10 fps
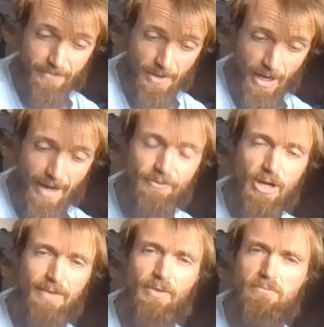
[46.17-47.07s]
You have to
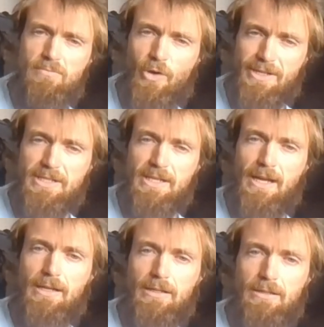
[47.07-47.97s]
have the mindset
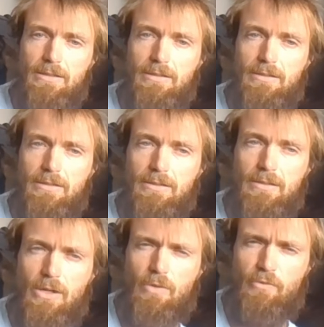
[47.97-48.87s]

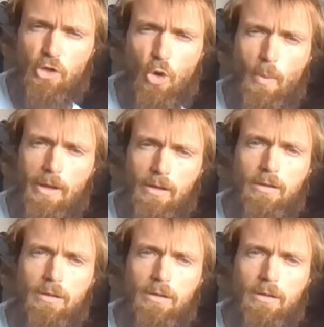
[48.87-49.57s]
of knowing